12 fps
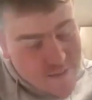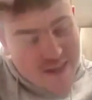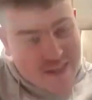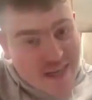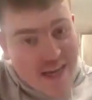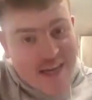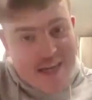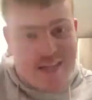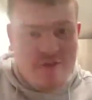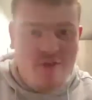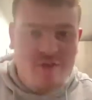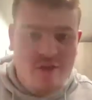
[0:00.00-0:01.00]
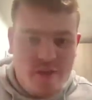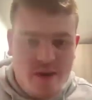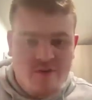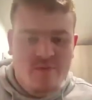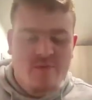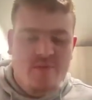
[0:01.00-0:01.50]
missed tackle you're on
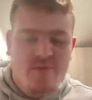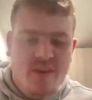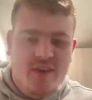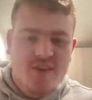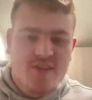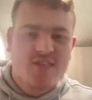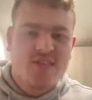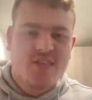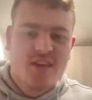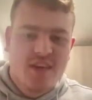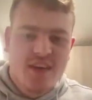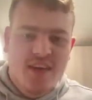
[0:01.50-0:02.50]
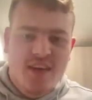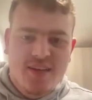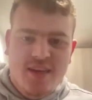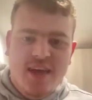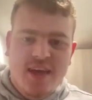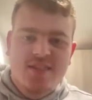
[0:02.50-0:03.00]
about, because
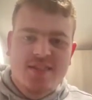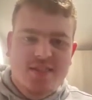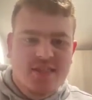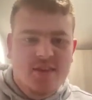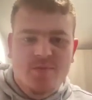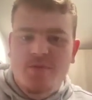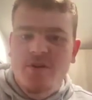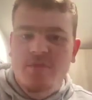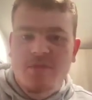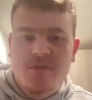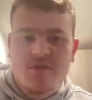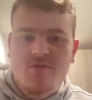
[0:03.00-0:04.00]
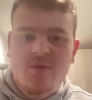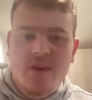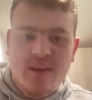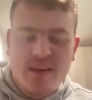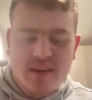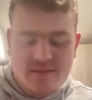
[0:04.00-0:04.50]
as the Perpignan
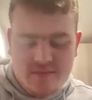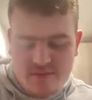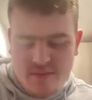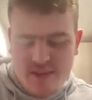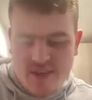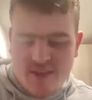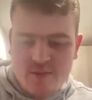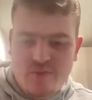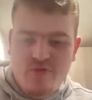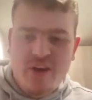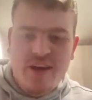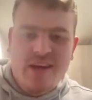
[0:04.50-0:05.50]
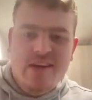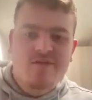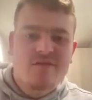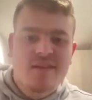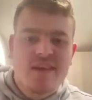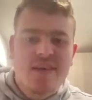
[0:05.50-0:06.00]
winger makes the break,
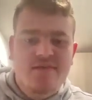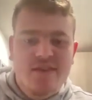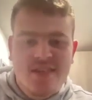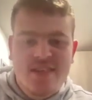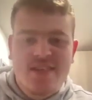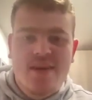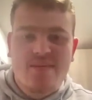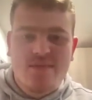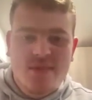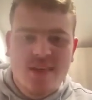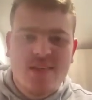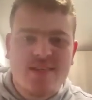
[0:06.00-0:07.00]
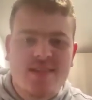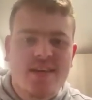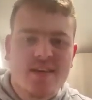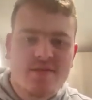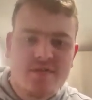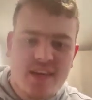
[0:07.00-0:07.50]
Luke Davis attempts a
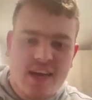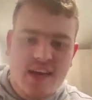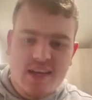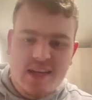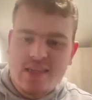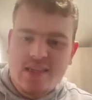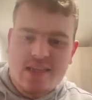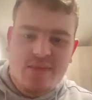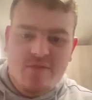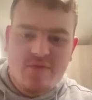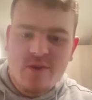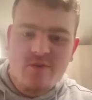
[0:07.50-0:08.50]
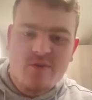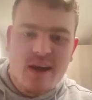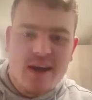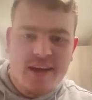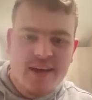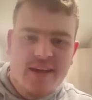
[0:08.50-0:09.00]
diving ankle tap from
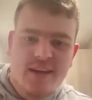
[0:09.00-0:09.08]
nowhere